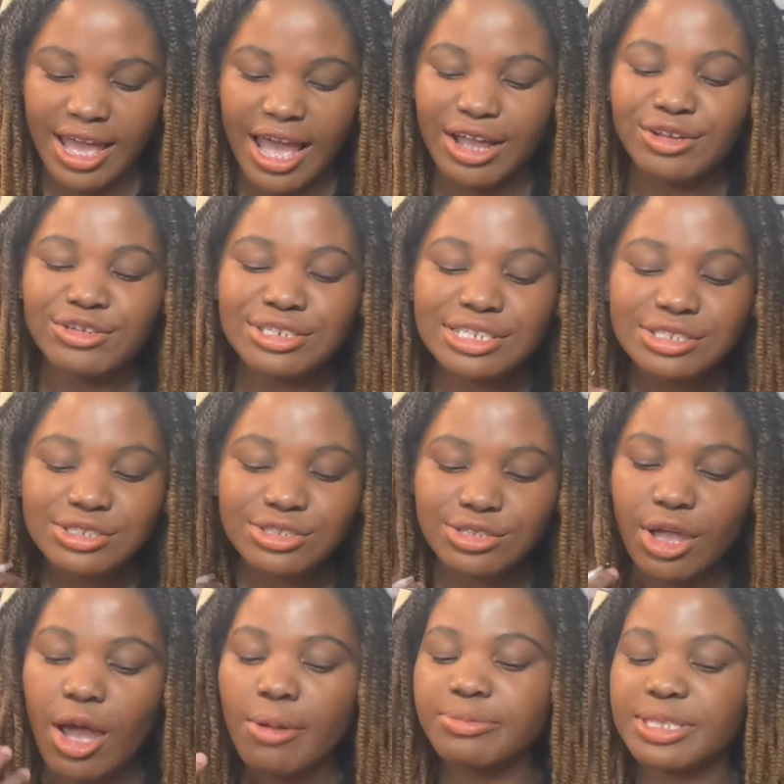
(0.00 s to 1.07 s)
I couldn't
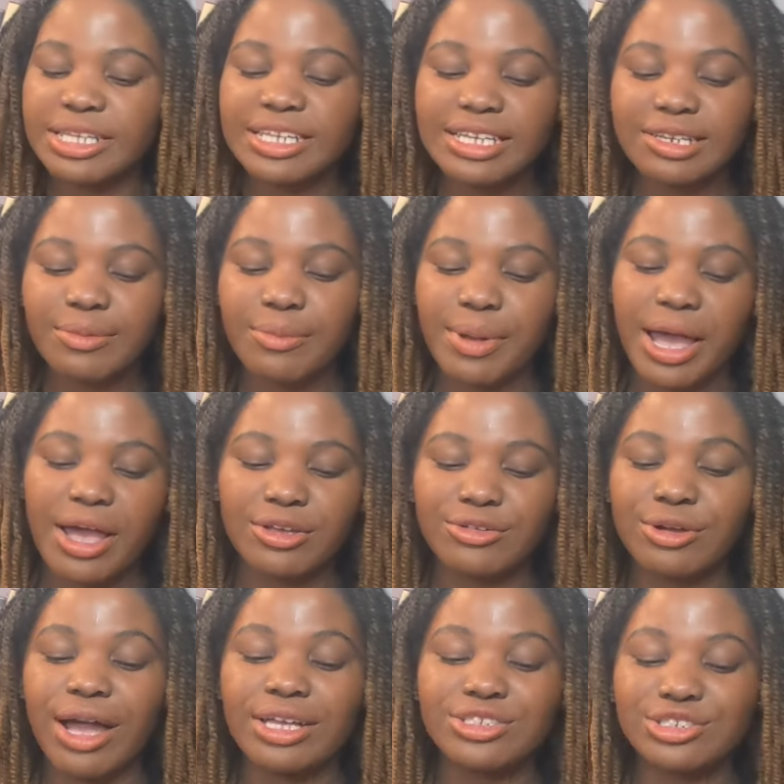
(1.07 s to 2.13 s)
stop thinking about
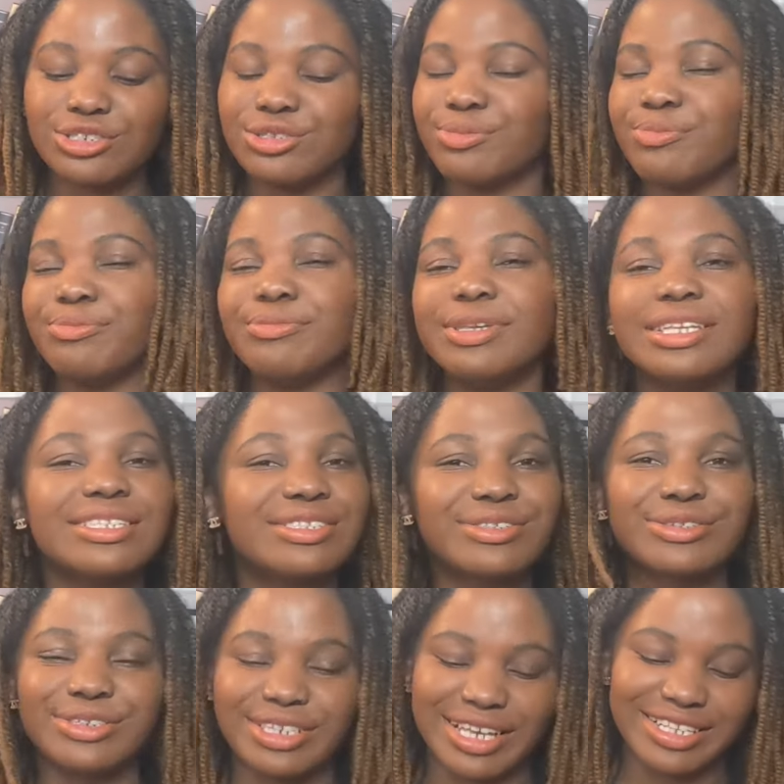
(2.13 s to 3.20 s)
you. I just miss
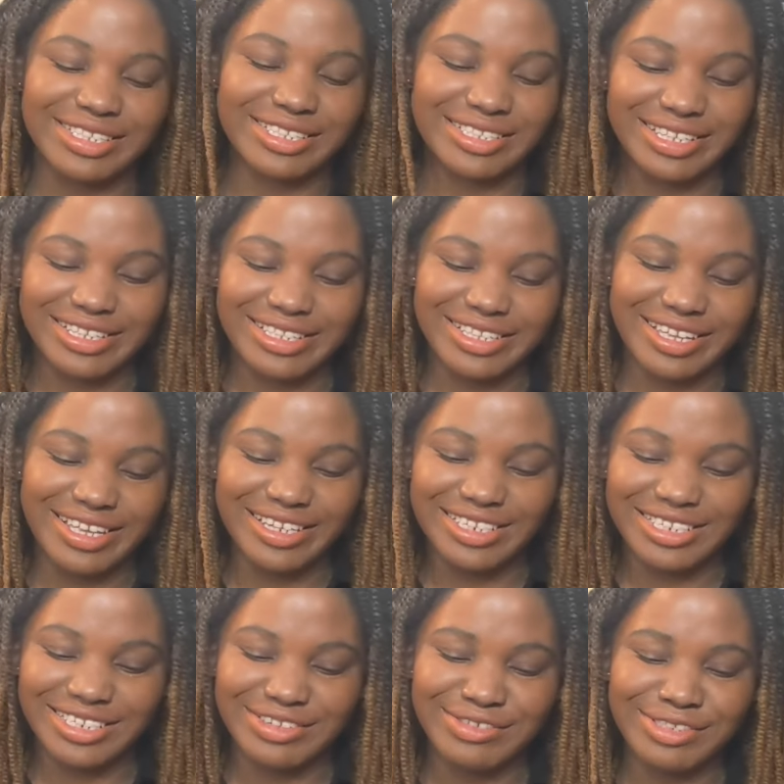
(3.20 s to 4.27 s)
you yesterday.
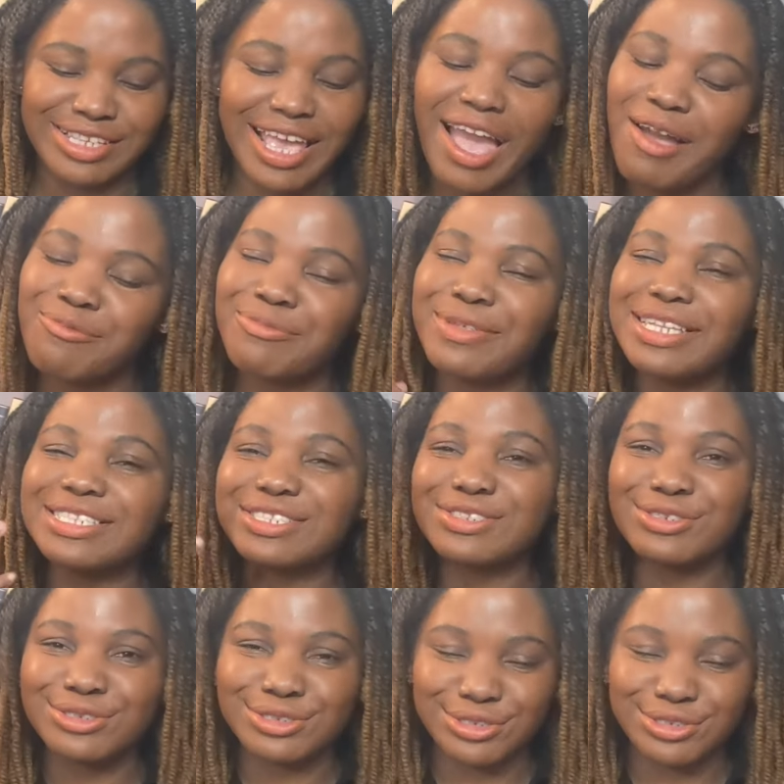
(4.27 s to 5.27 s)
She would say, I miss you